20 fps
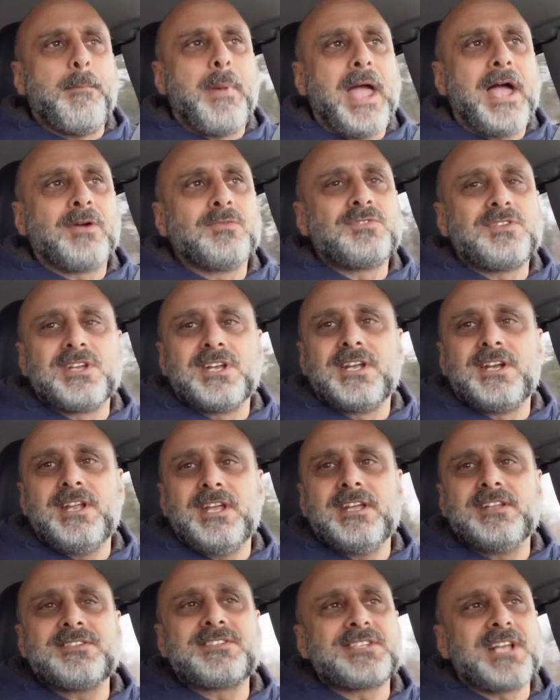mounted
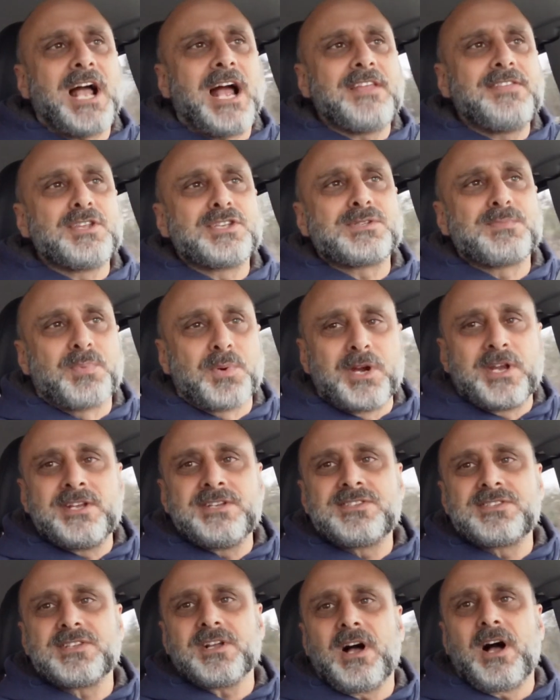inside the
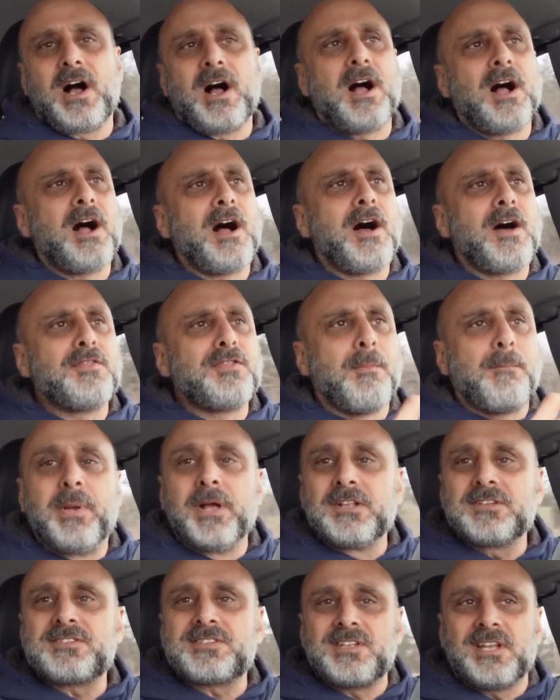springs, uh, the
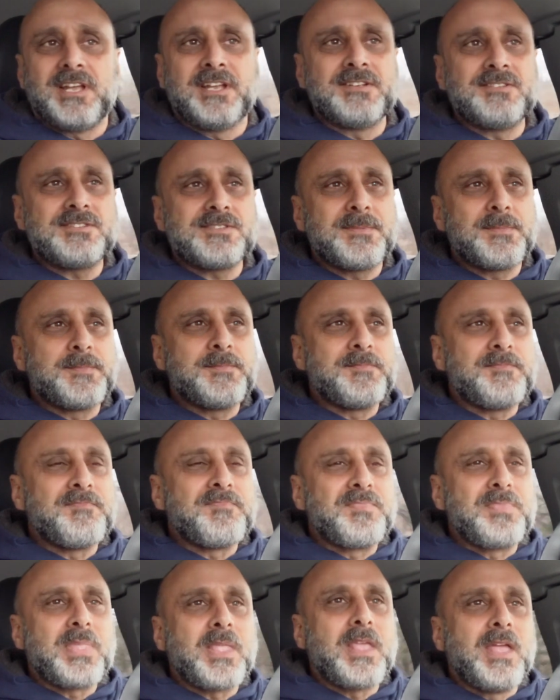Bilsteins,
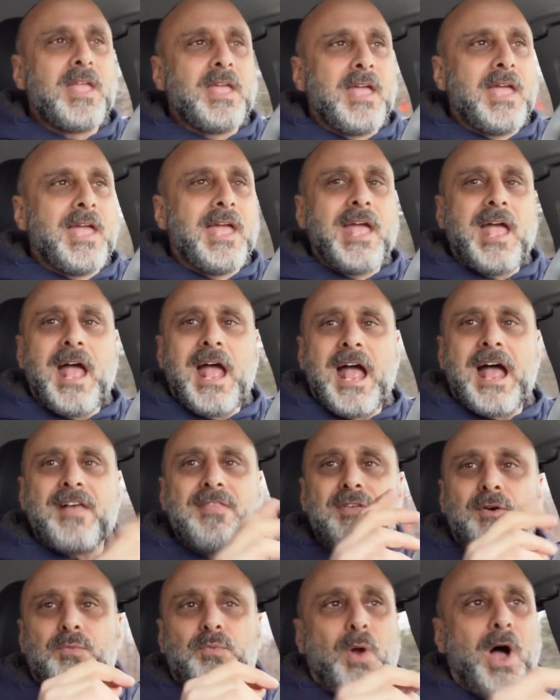
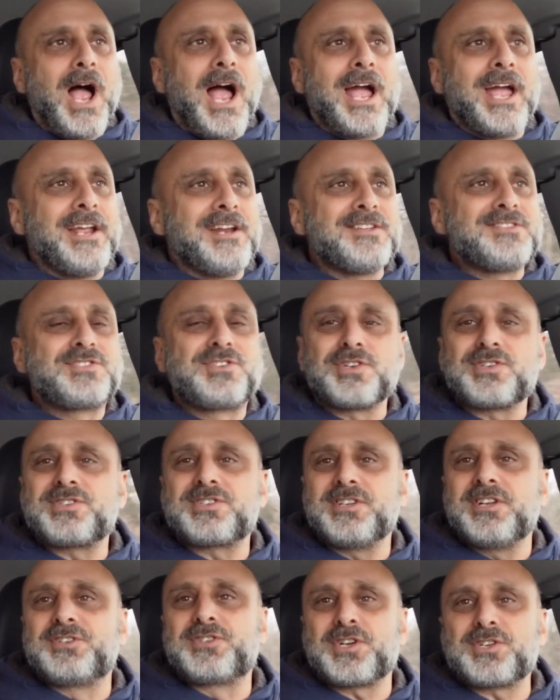and the ride is
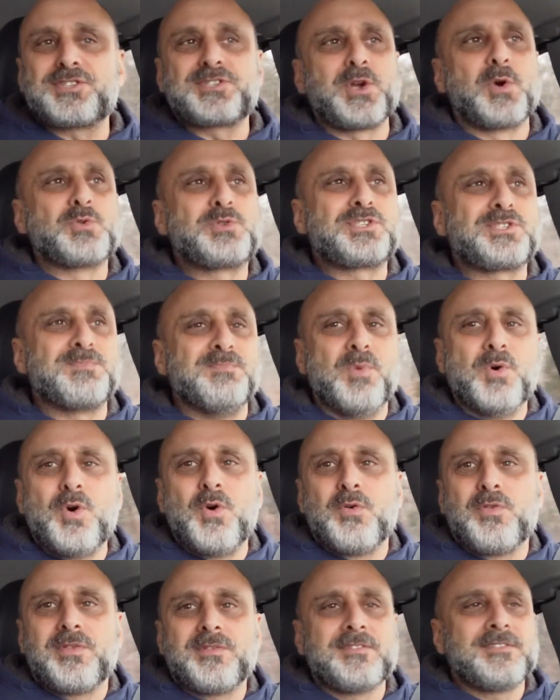just it's just so
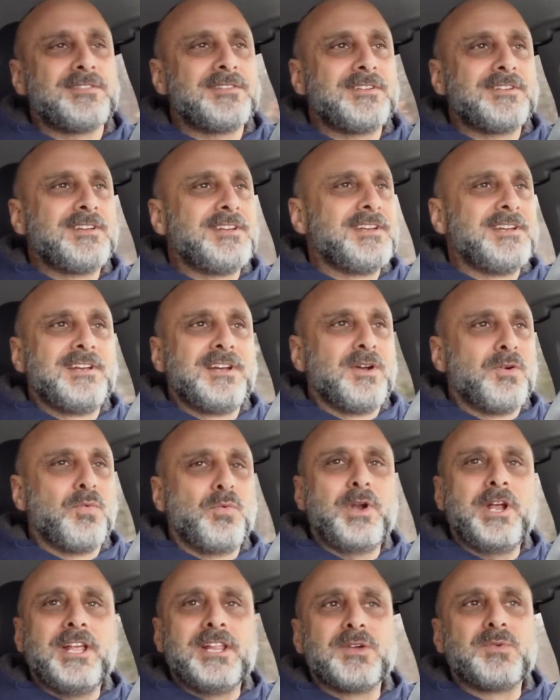smooth.
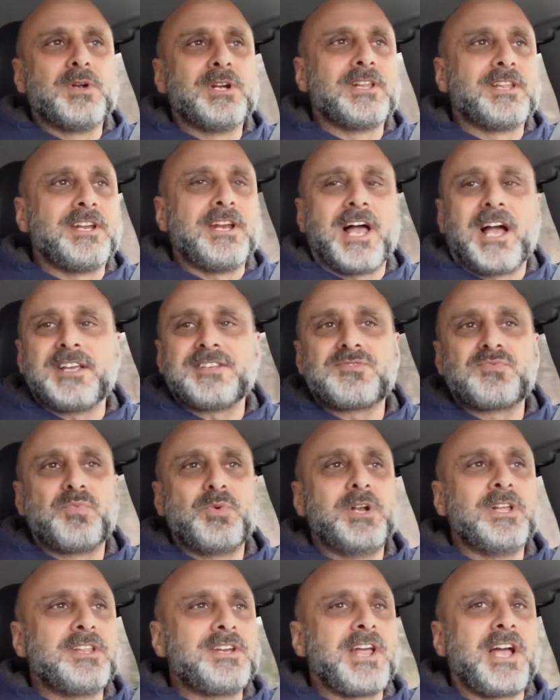Really, really nice.
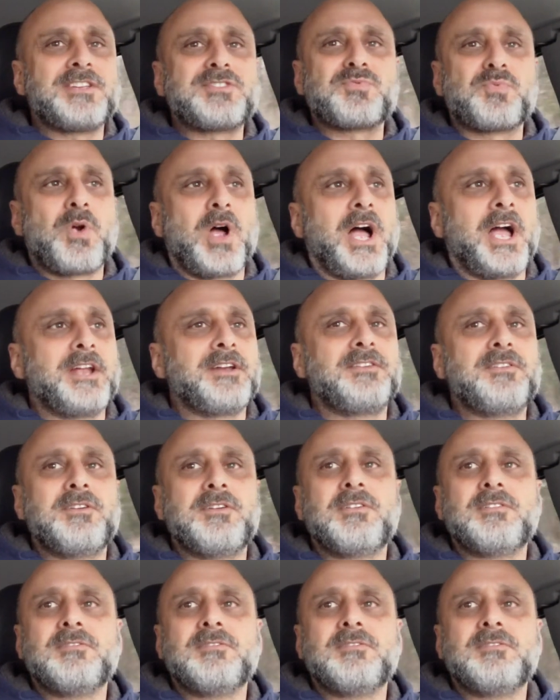Really nice ride.